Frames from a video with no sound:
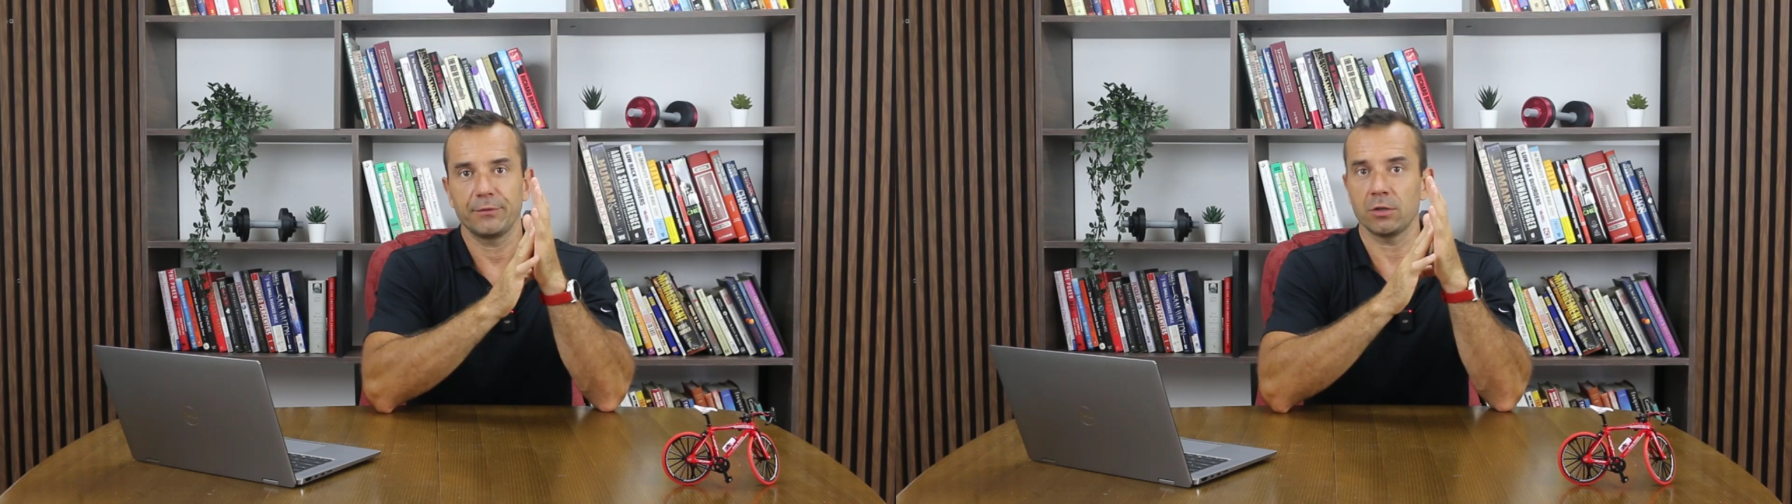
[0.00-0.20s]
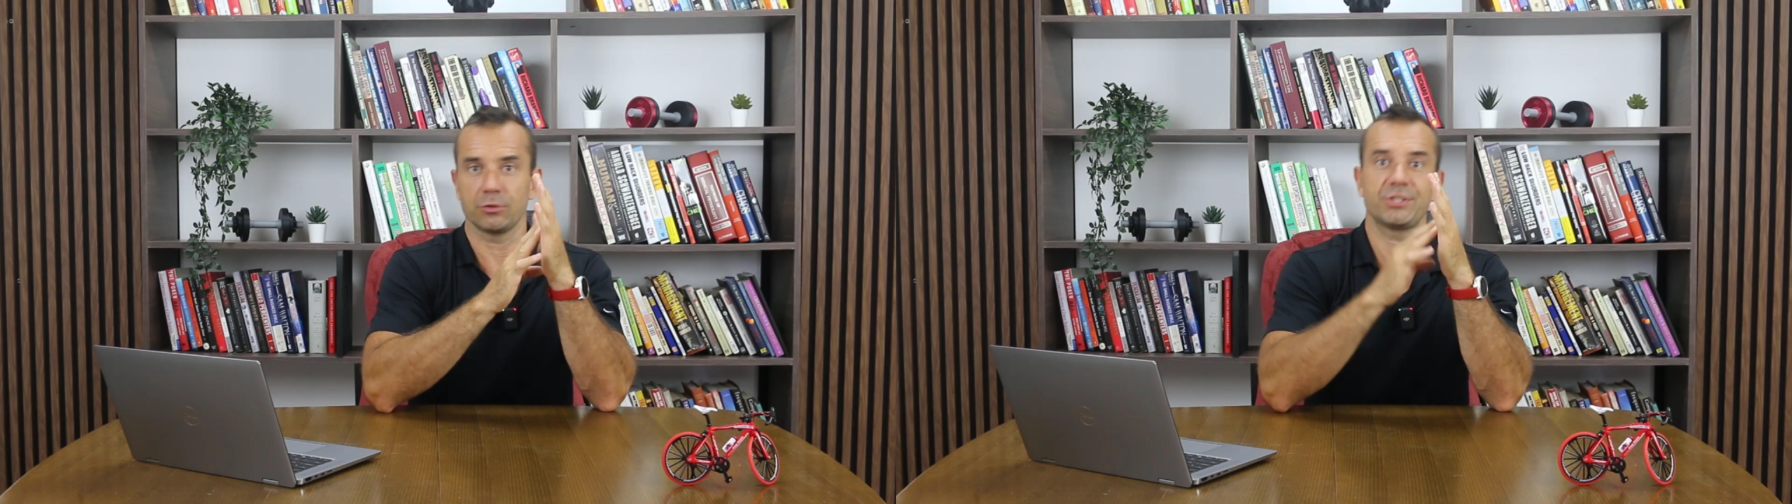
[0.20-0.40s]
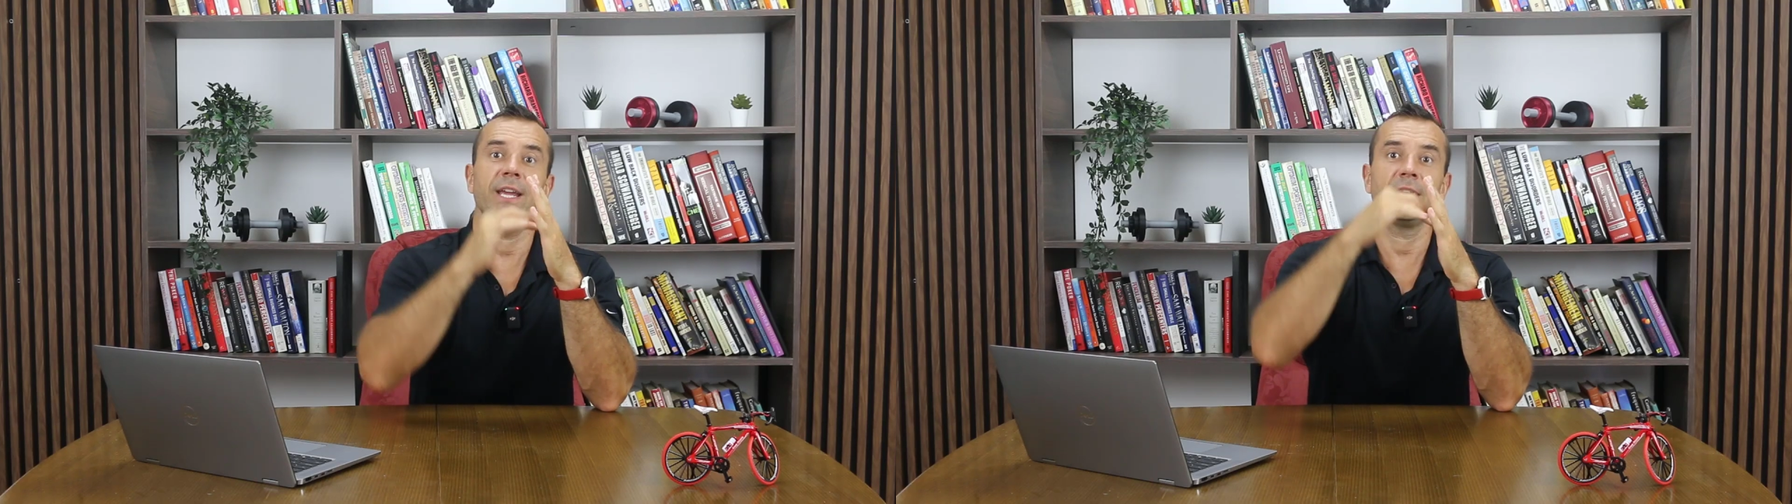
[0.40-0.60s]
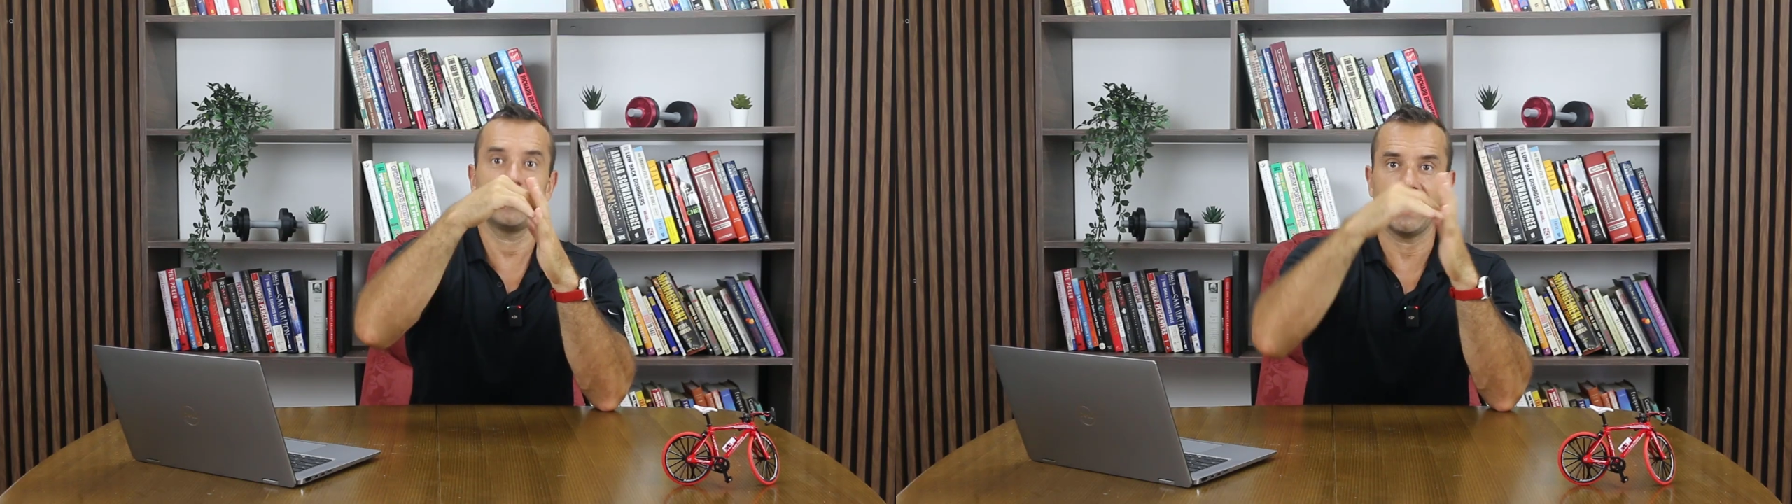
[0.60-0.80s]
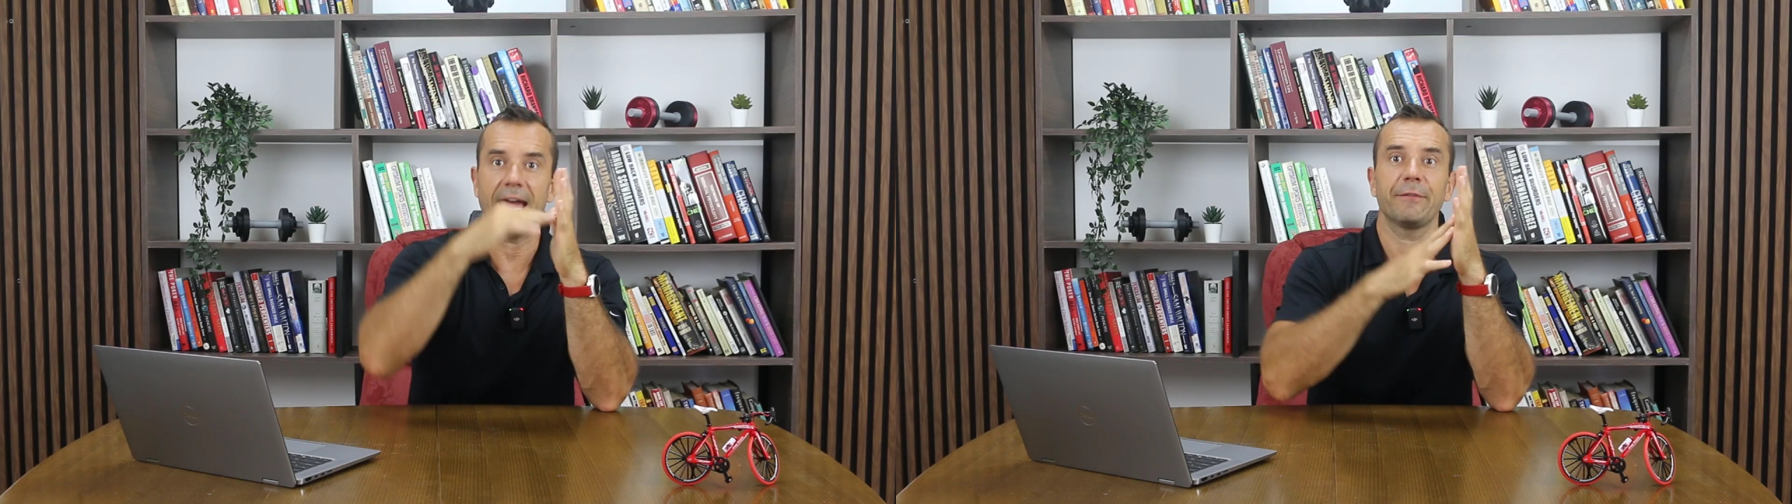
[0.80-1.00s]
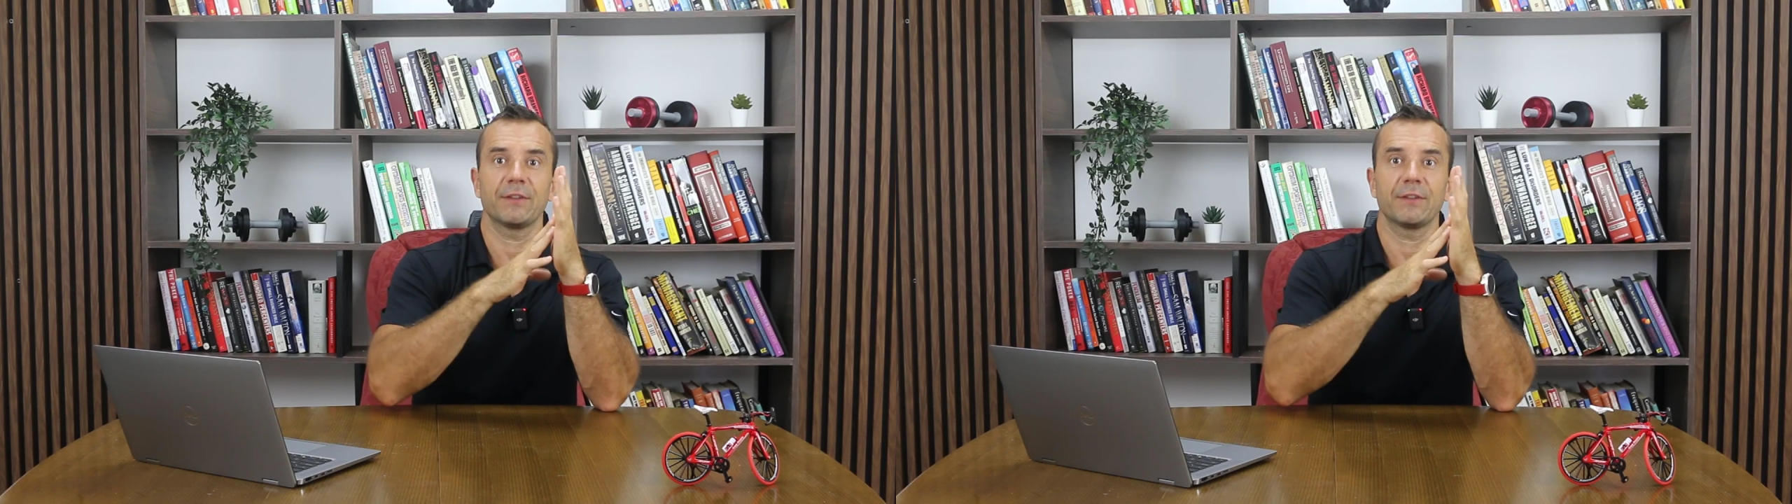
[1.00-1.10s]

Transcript: you know, standing calf